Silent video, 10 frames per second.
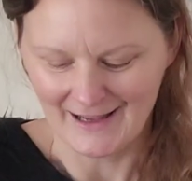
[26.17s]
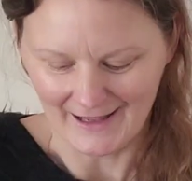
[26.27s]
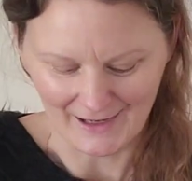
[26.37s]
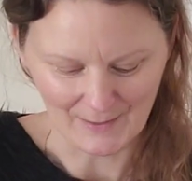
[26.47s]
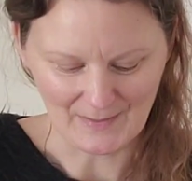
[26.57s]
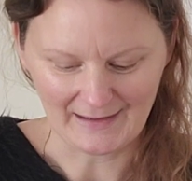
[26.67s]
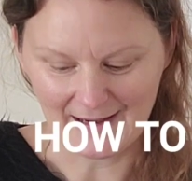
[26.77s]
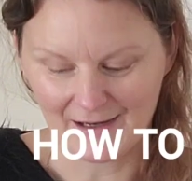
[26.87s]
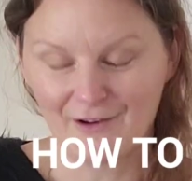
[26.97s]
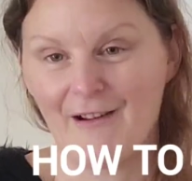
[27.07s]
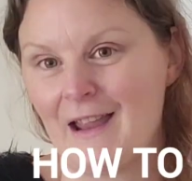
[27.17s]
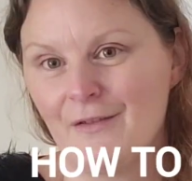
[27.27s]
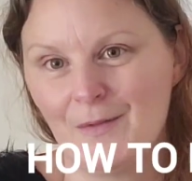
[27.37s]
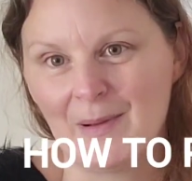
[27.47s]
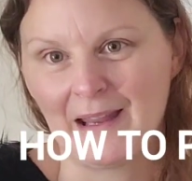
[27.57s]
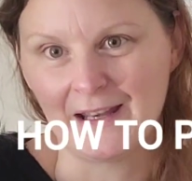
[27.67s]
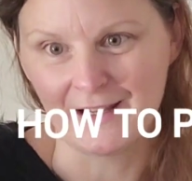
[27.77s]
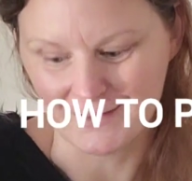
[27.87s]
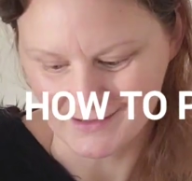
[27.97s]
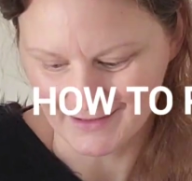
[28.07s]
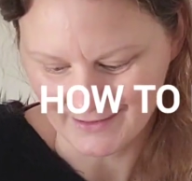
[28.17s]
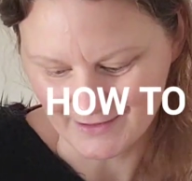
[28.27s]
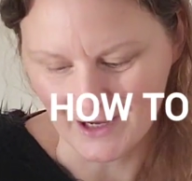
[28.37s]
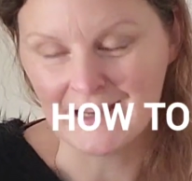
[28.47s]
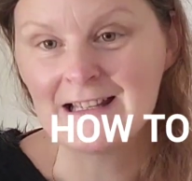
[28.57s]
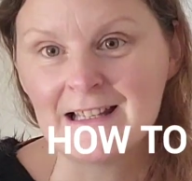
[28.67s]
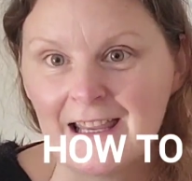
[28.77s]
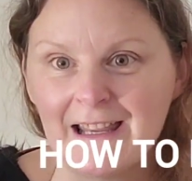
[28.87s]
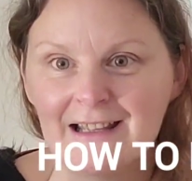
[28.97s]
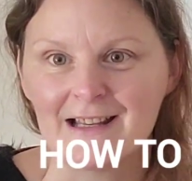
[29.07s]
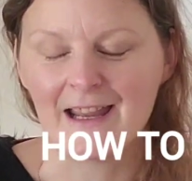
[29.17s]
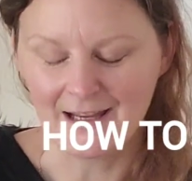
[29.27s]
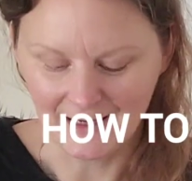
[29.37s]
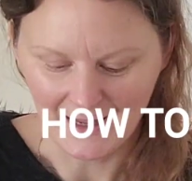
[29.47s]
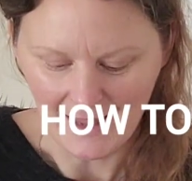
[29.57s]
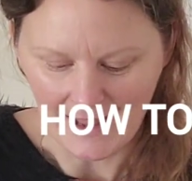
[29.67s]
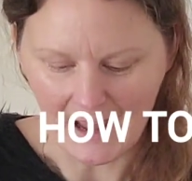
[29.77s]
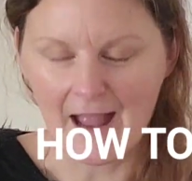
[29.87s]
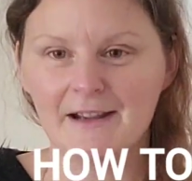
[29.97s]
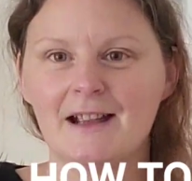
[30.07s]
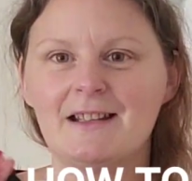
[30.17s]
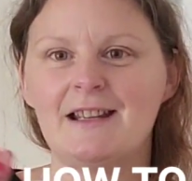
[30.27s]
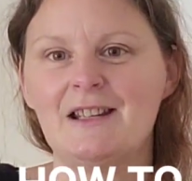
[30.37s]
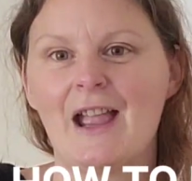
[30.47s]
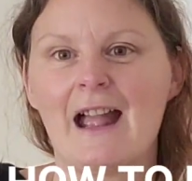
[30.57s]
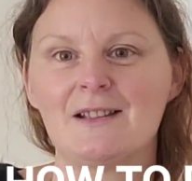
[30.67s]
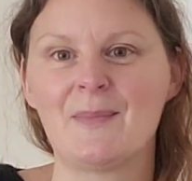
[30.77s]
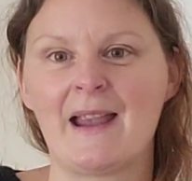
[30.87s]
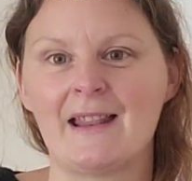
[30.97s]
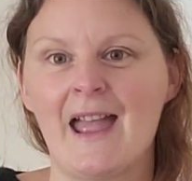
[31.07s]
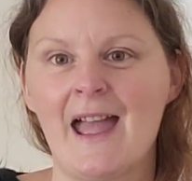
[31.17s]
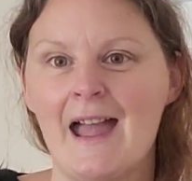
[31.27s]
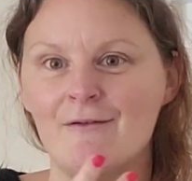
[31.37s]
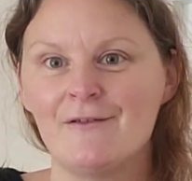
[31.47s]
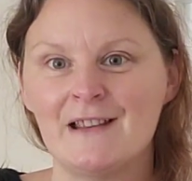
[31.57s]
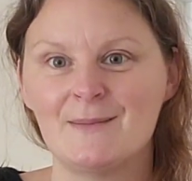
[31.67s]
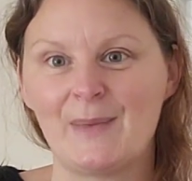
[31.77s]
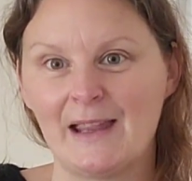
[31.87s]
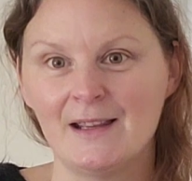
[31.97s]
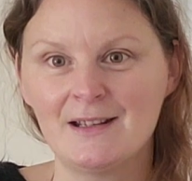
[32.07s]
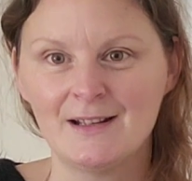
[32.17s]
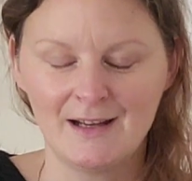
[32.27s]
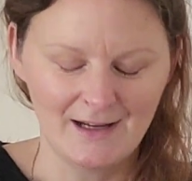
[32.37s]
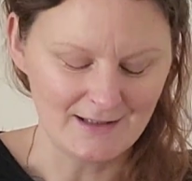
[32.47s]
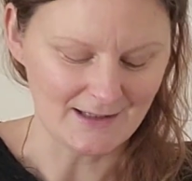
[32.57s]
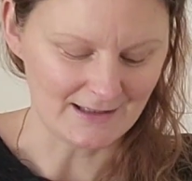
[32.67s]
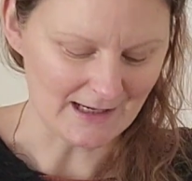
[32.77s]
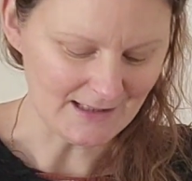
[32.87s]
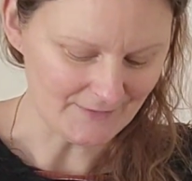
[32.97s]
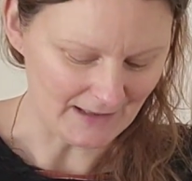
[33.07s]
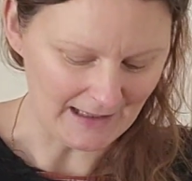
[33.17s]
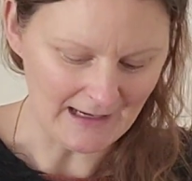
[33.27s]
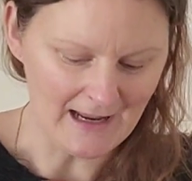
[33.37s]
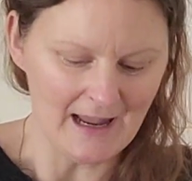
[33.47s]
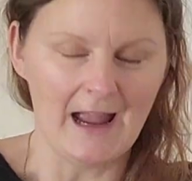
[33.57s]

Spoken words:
Again, great for beginners, nice and easy, and I teach you how to paint the hair of his beard successfully.